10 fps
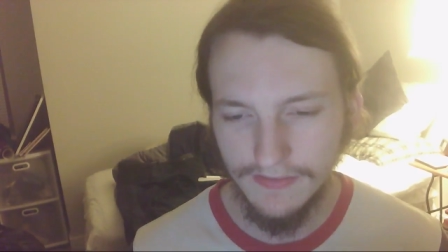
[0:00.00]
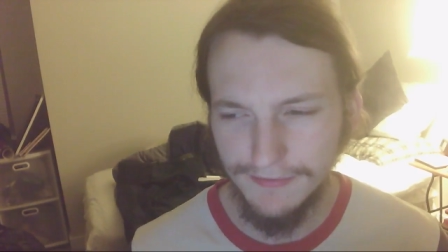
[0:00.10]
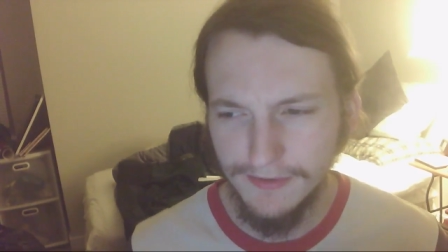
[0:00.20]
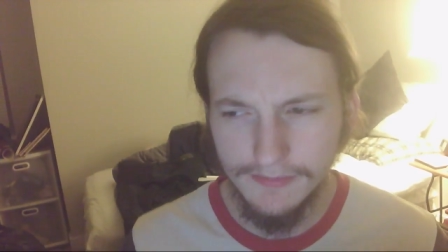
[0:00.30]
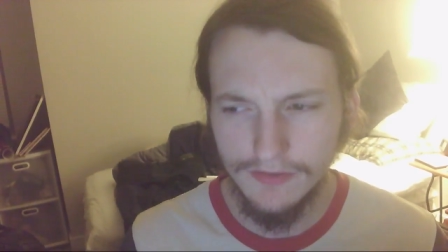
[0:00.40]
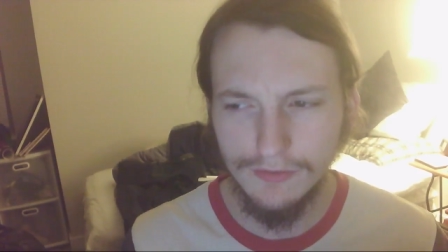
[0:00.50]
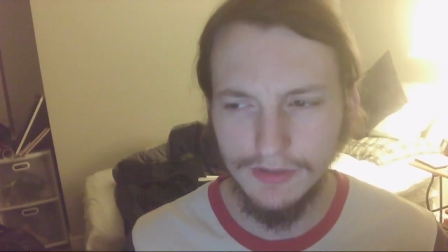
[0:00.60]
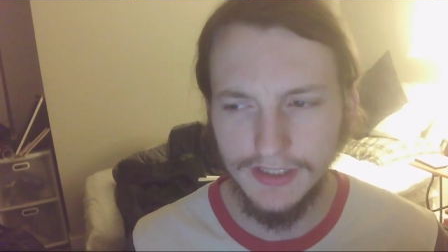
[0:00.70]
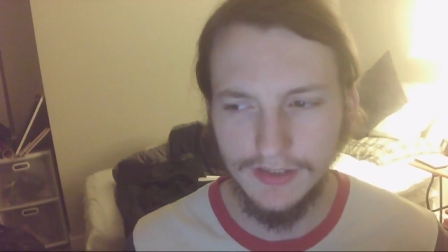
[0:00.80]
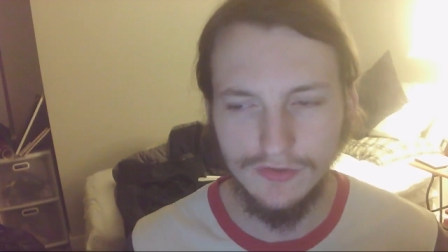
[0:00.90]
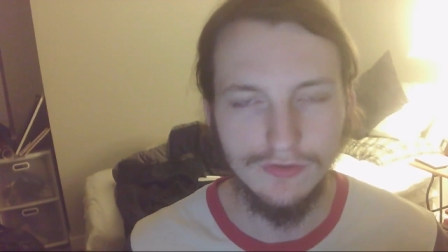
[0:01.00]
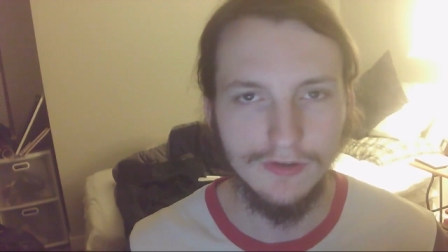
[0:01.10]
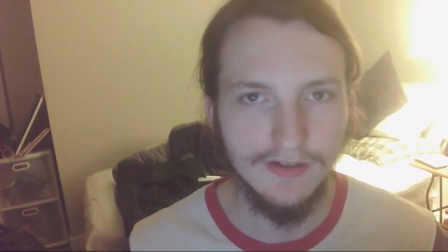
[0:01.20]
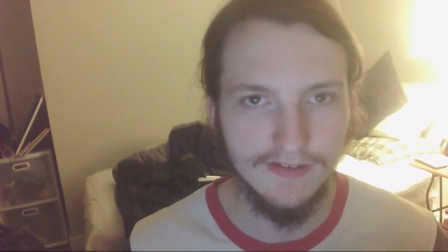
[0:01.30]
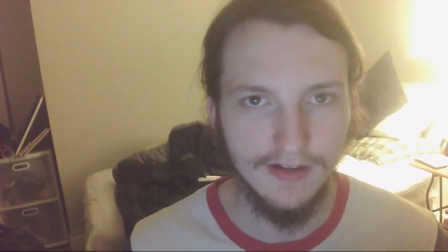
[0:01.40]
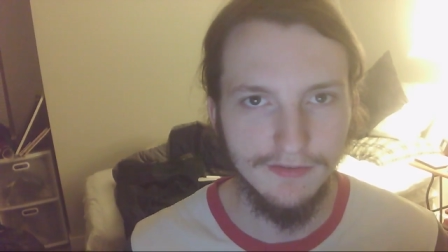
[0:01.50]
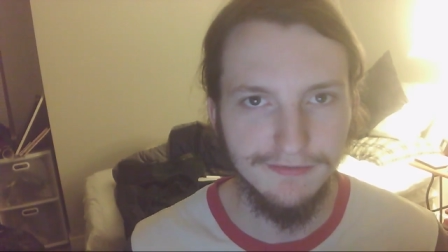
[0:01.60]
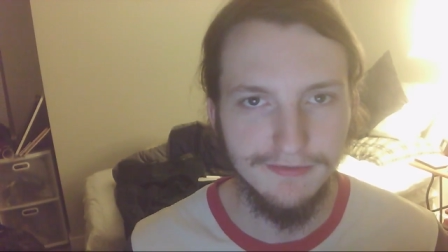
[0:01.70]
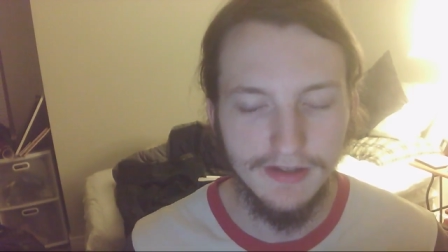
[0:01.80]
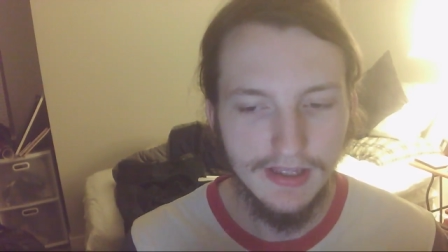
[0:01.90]
The film doesn't really concern
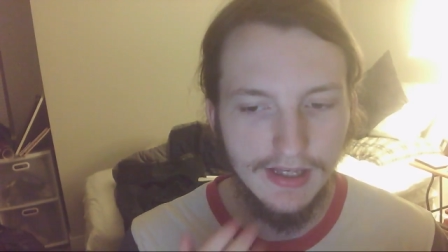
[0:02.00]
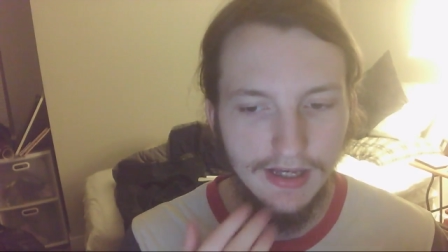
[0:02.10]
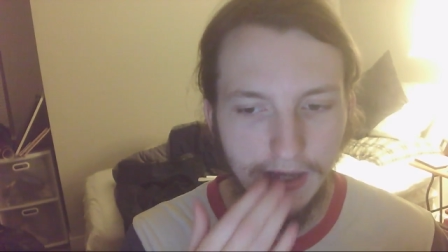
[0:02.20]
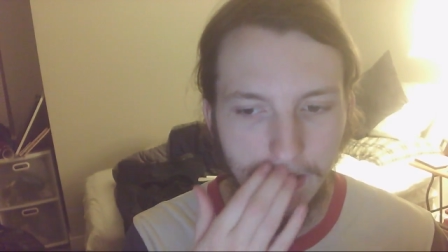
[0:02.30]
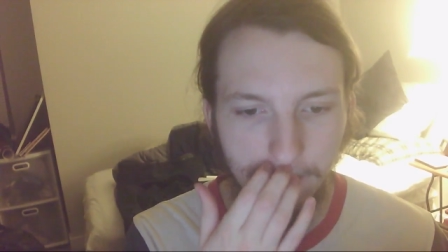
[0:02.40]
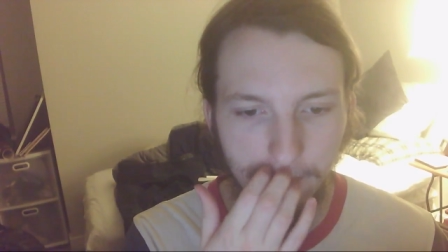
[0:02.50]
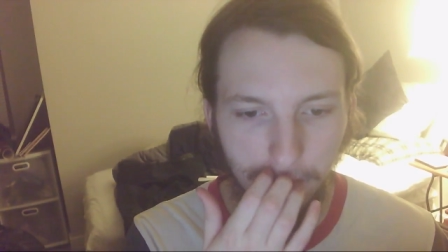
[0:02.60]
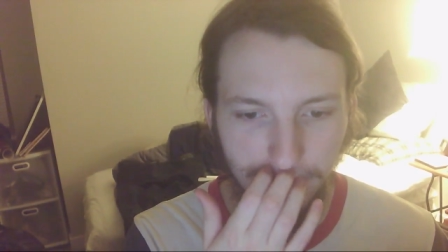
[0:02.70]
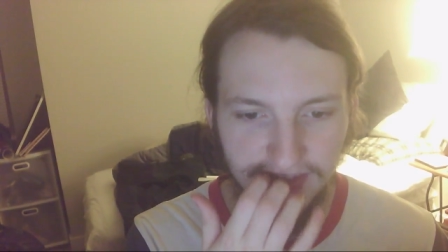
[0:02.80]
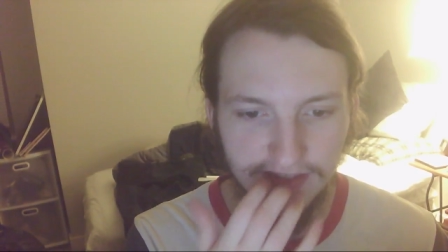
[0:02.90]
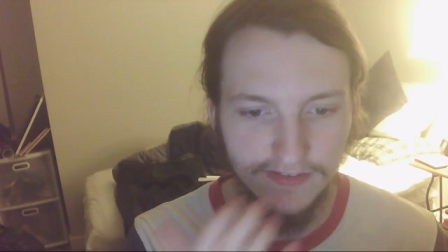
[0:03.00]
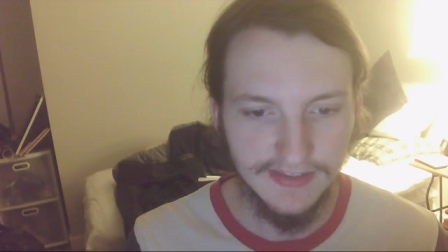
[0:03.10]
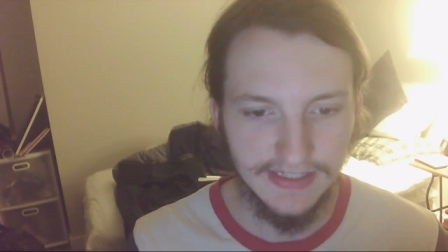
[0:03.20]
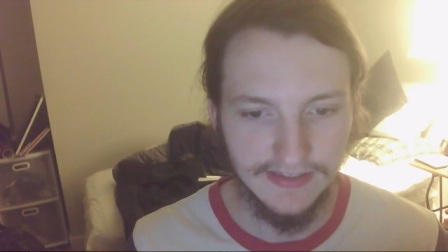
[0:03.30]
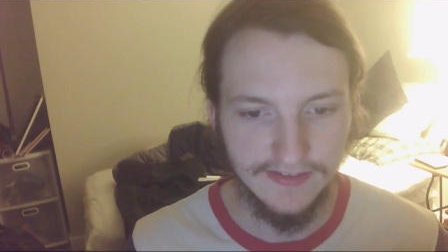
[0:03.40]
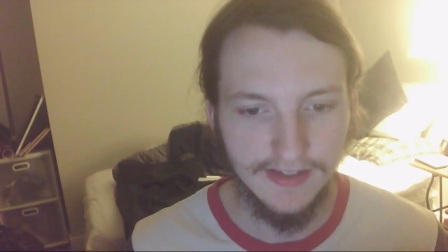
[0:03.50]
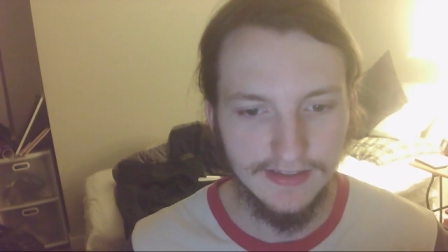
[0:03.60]
itself Um, with these things, and